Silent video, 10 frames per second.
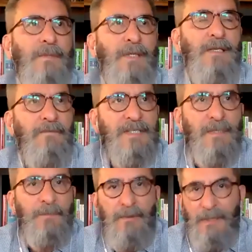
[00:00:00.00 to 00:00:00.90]

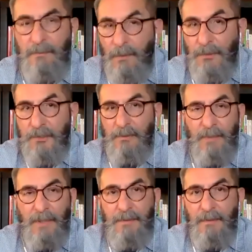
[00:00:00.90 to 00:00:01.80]
invisible emotional,
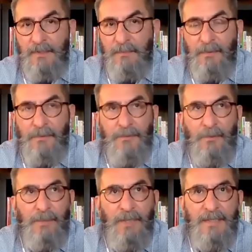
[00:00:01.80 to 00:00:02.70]
mental, or spiritual
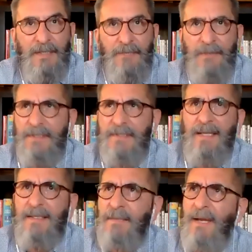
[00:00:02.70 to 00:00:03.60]
process. We just
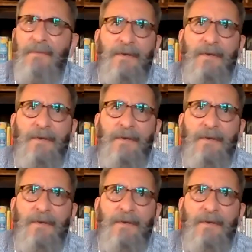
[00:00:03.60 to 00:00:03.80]
think somehow